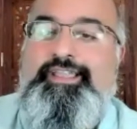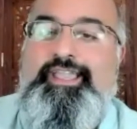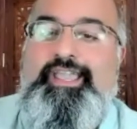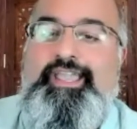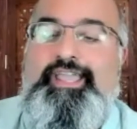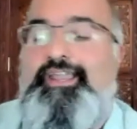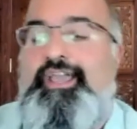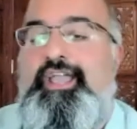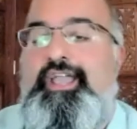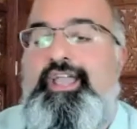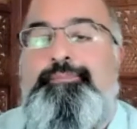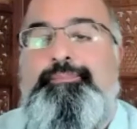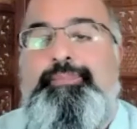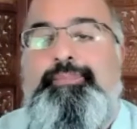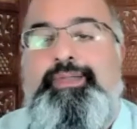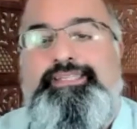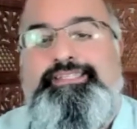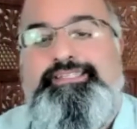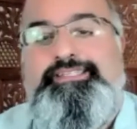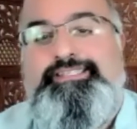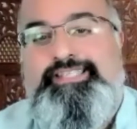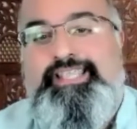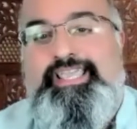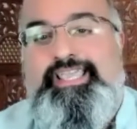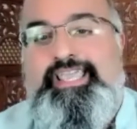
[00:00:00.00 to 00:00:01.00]
And I might
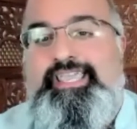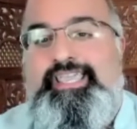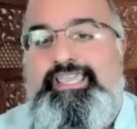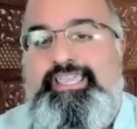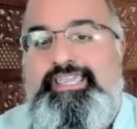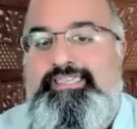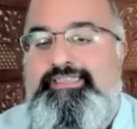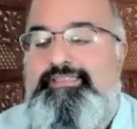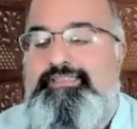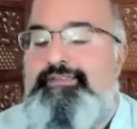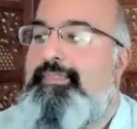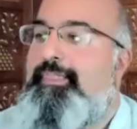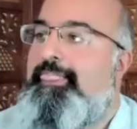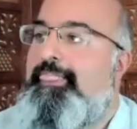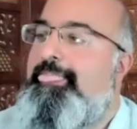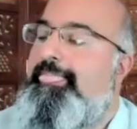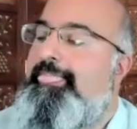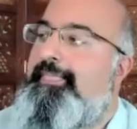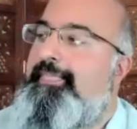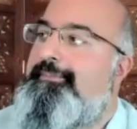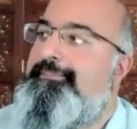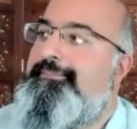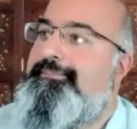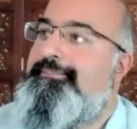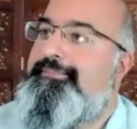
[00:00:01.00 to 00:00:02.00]
say,
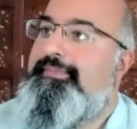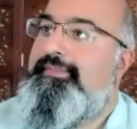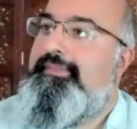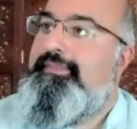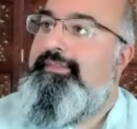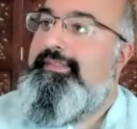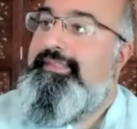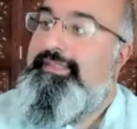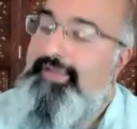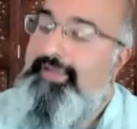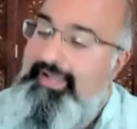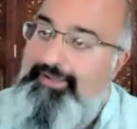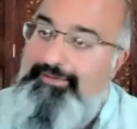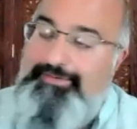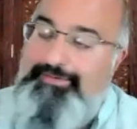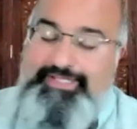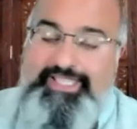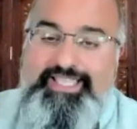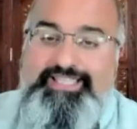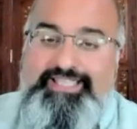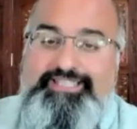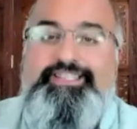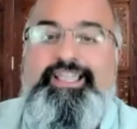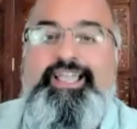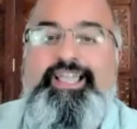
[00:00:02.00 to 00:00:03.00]

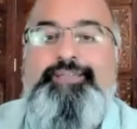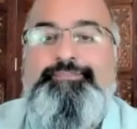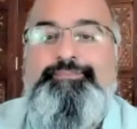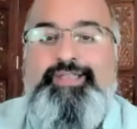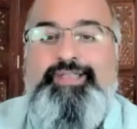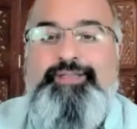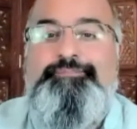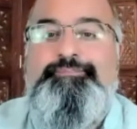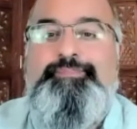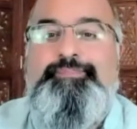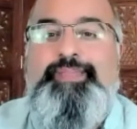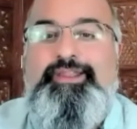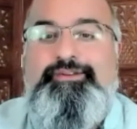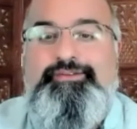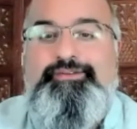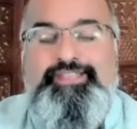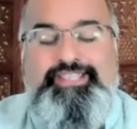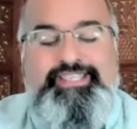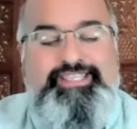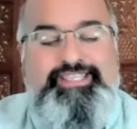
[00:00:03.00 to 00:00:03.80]
yes, I'm married.